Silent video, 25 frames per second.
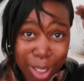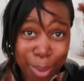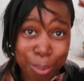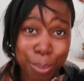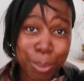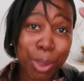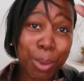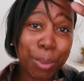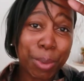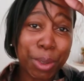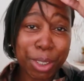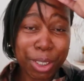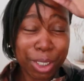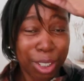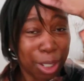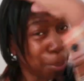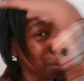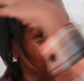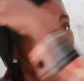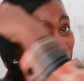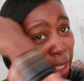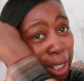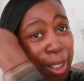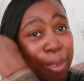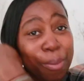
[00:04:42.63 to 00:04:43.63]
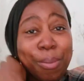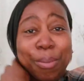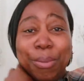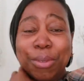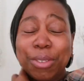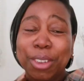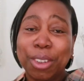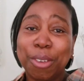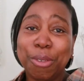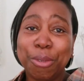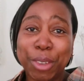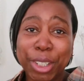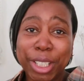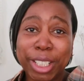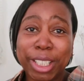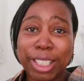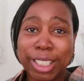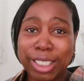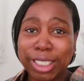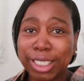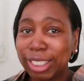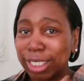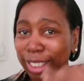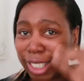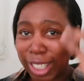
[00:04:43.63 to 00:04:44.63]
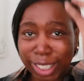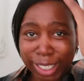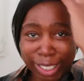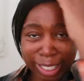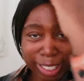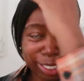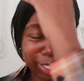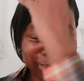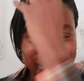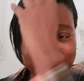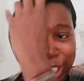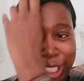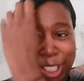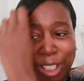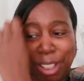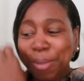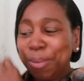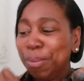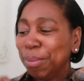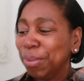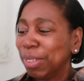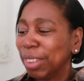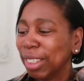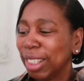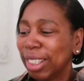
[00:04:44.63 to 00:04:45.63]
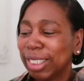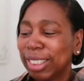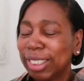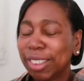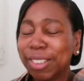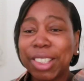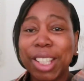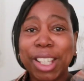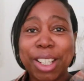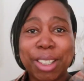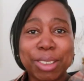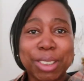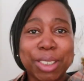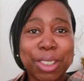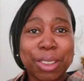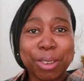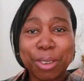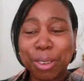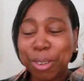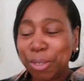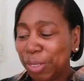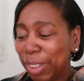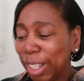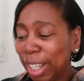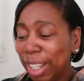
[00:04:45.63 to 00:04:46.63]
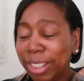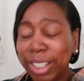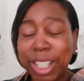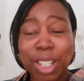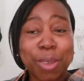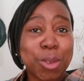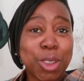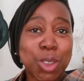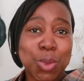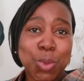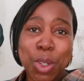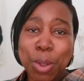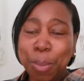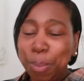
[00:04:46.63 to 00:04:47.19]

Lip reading: I'm probably going to be Frankenstein this year. So yes, yeah, so I've got that, and that was